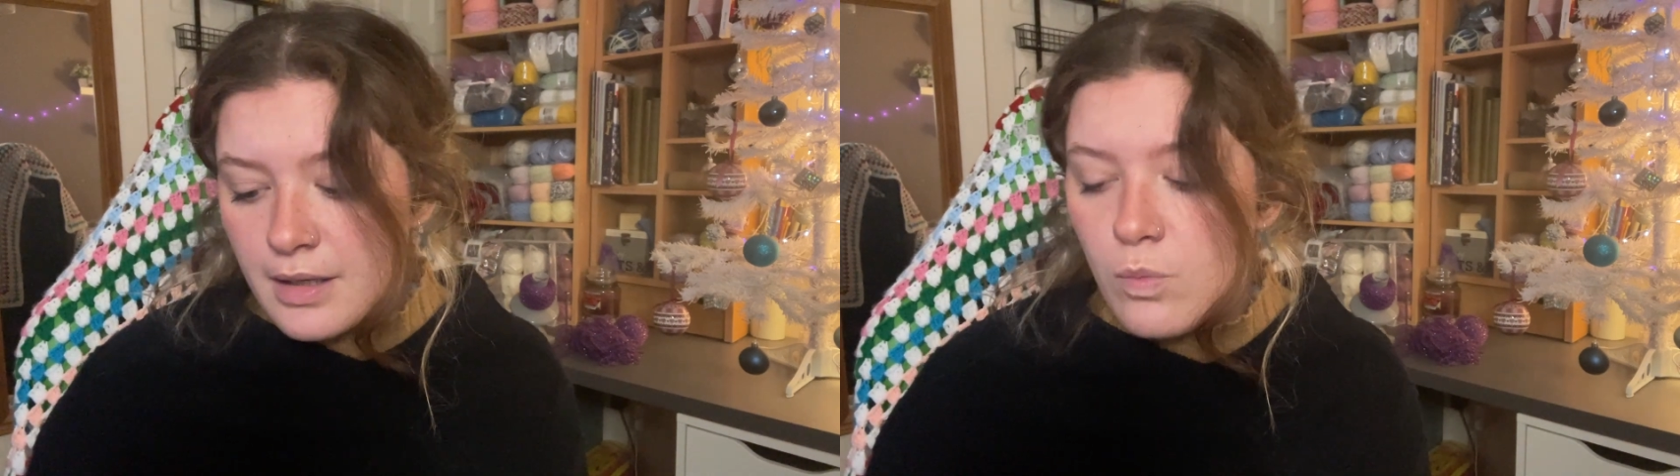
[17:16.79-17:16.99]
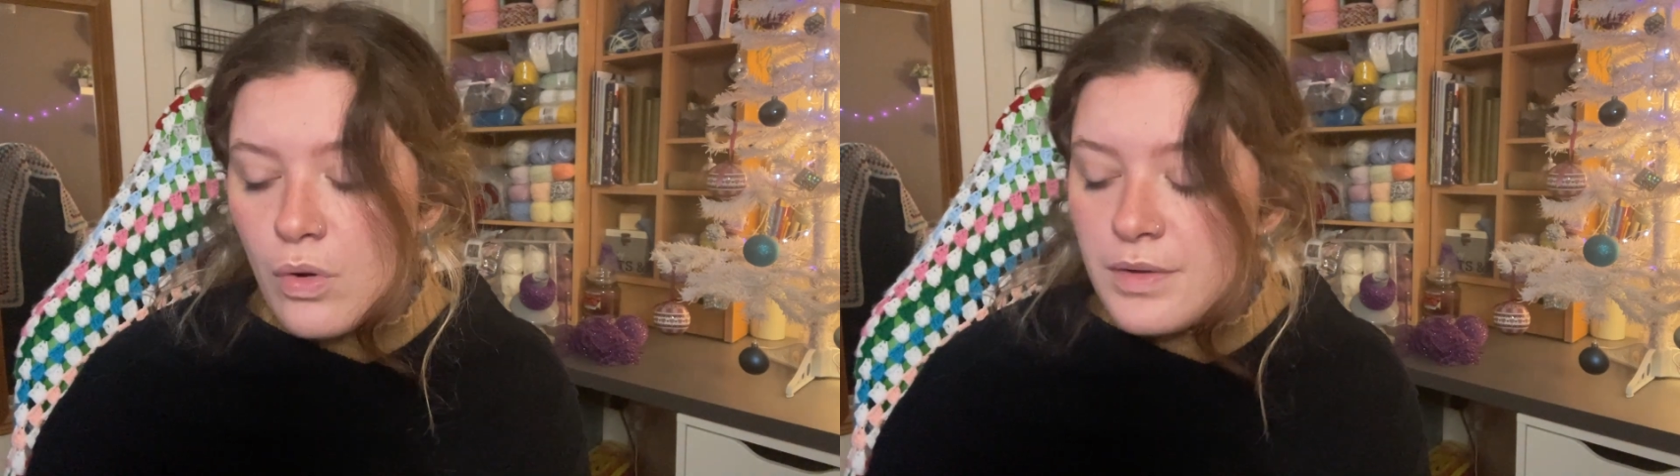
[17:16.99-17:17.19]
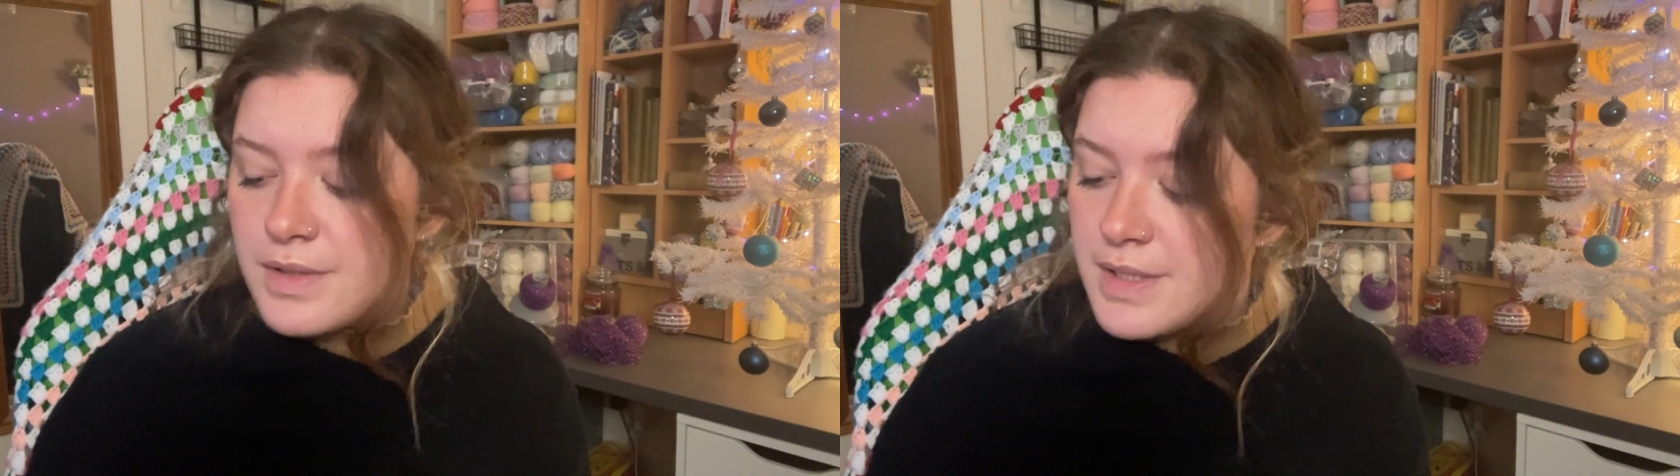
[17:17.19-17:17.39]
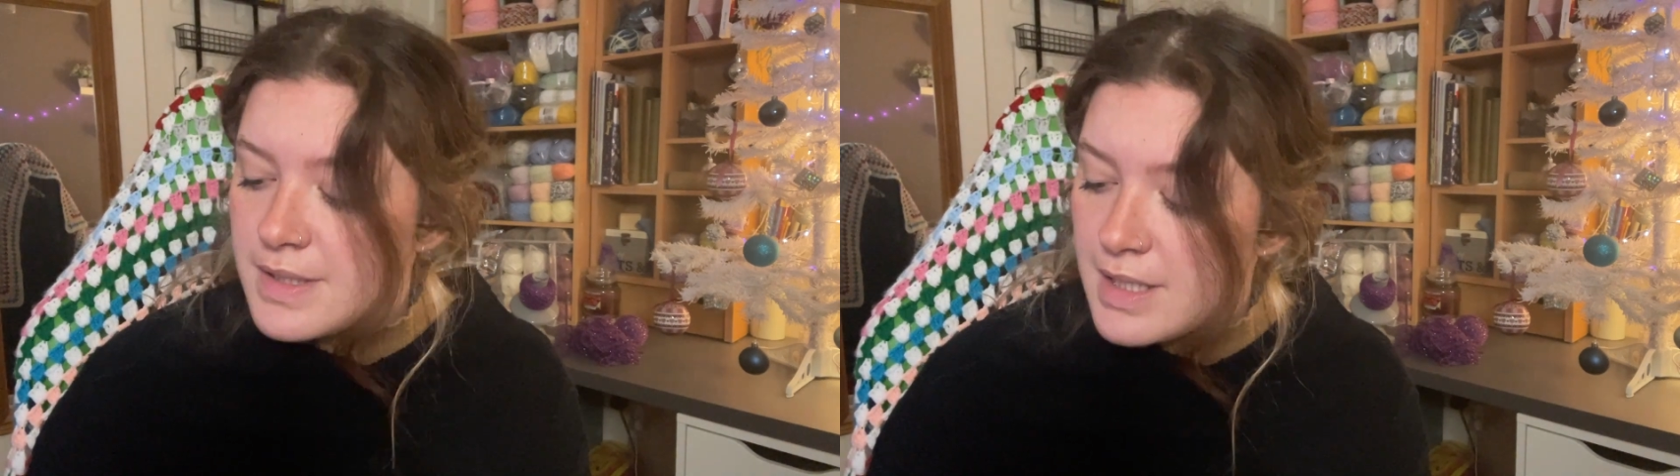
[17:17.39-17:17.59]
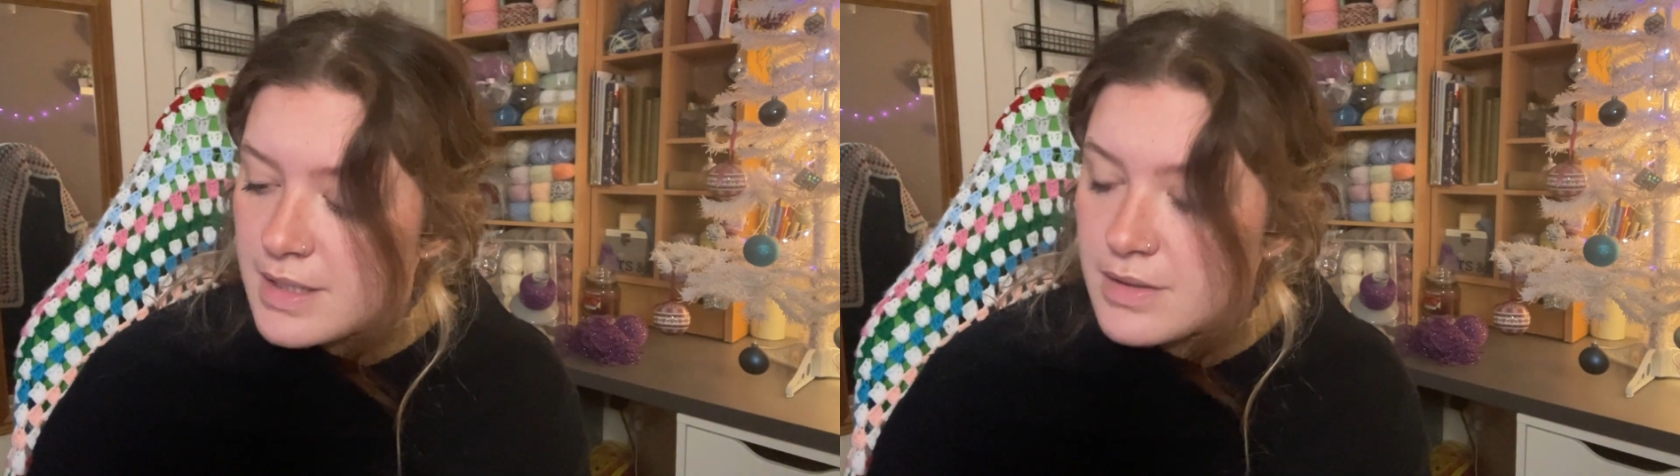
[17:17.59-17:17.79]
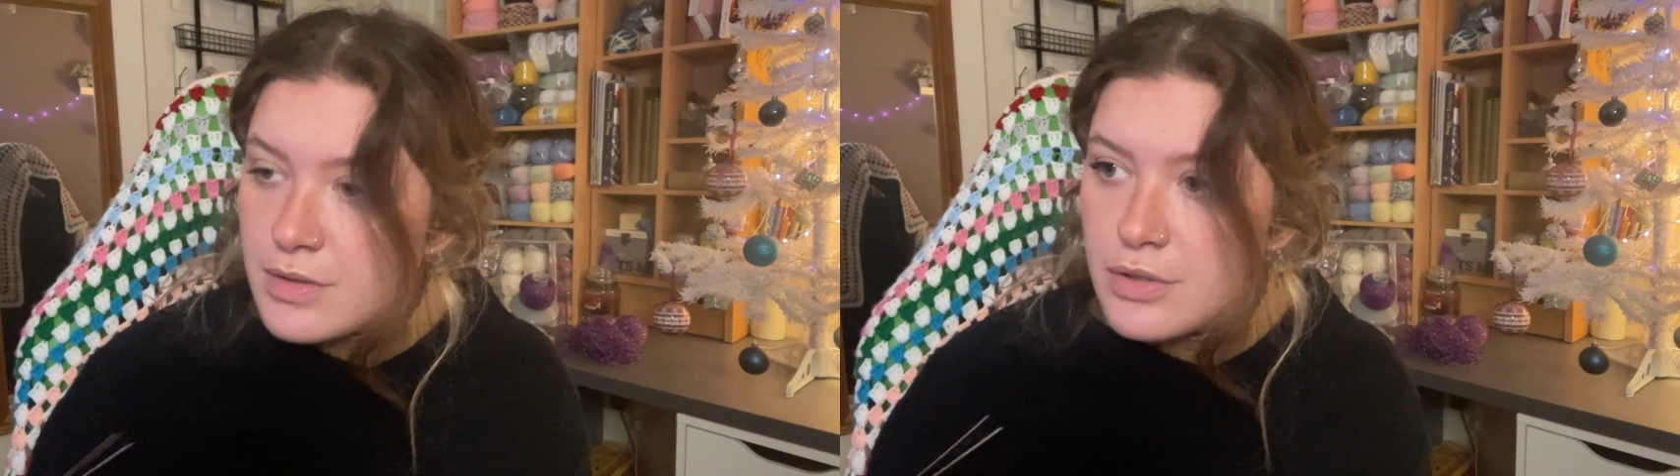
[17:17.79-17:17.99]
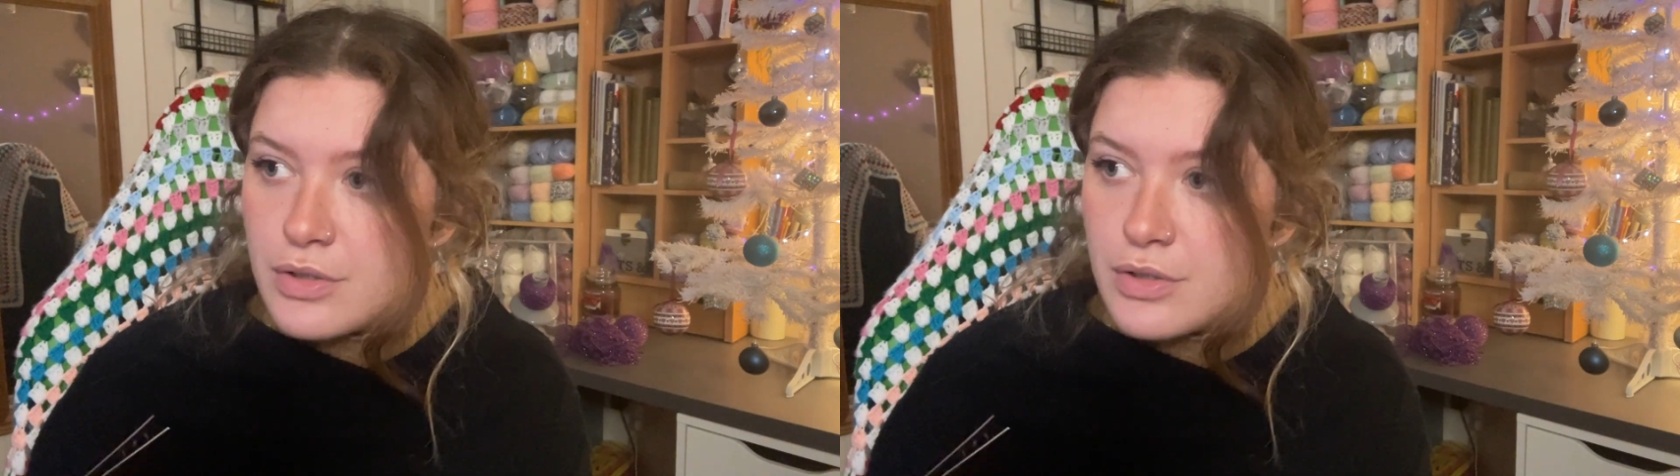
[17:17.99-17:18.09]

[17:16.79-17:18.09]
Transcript: want to say it's a